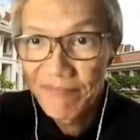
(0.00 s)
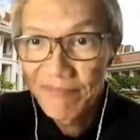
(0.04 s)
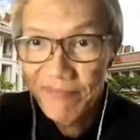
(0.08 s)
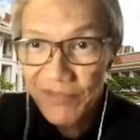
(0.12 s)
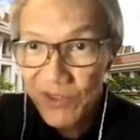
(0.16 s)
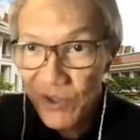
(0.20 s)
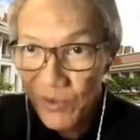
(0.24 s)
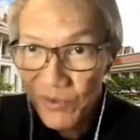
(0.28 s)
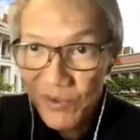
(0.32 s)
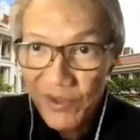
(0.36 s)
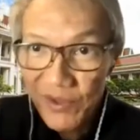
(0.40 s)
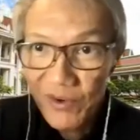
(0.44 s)

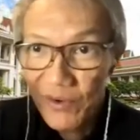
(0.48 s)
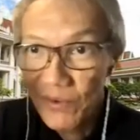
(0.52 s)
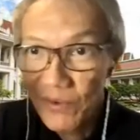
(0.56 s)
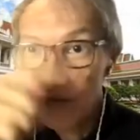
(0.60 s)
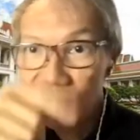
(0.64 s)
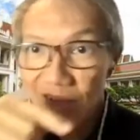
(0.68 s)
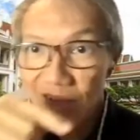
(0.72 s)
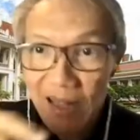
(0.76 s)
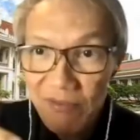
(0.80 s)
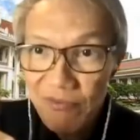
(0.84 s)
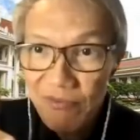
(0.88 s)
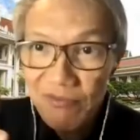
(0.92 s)

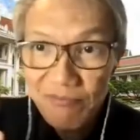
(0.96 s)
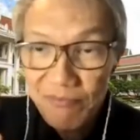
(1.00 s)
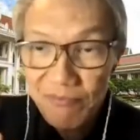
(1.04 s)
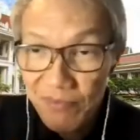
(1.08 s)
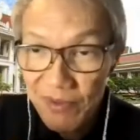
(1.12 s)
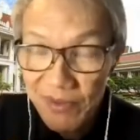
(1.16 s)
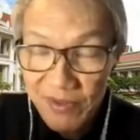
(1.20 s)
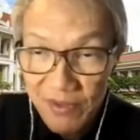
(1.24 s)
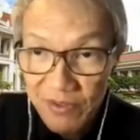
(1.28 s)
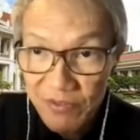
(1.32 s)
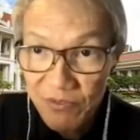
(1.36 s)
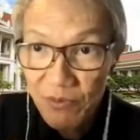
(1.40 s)

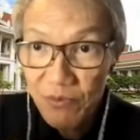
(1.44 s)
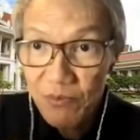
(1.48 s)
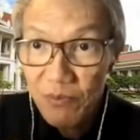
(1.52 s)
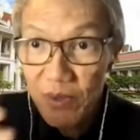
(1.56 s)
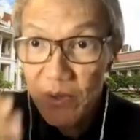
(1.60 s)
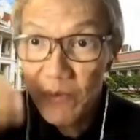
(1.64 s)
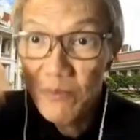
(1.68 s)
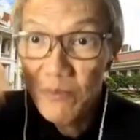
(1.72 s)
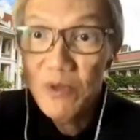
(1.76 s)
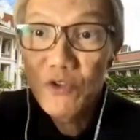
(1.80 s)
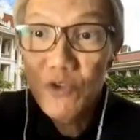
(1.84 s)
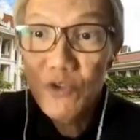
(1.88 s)

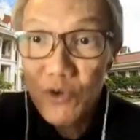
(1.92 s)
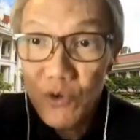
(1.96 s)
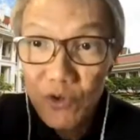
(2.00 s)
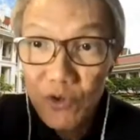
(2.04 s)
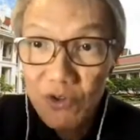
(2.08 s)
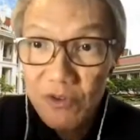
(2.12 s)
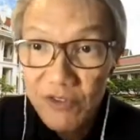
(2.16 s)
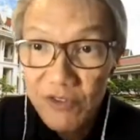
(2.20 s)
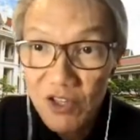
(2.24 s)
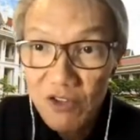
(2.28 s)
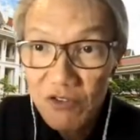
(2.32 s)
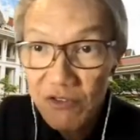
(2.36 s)
We choose
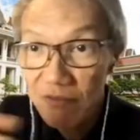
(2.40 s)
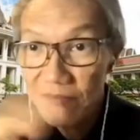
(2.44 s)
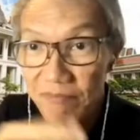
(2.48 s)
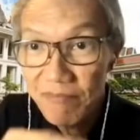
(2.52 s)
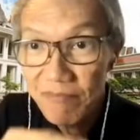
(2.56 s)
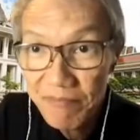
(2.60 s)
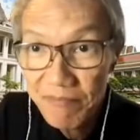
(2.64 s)
just